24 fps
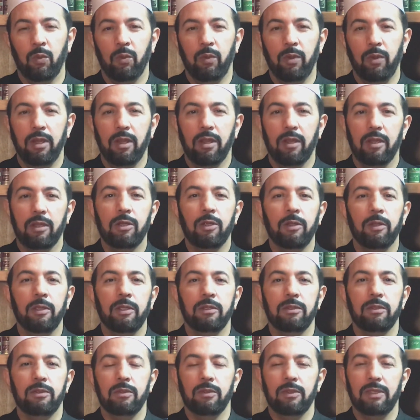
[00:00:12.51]
we are
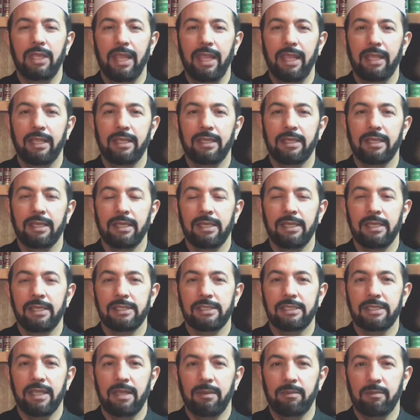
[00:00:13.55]
going to take
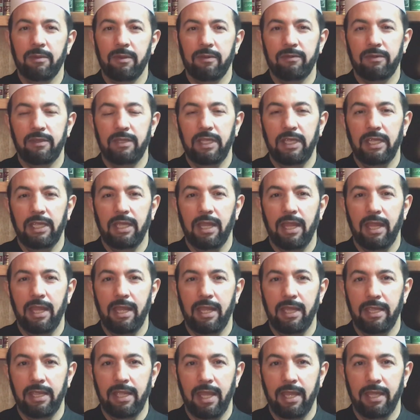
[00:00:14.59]
some of the
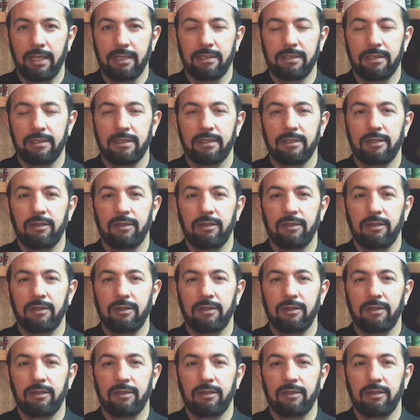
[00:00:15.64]
ayat,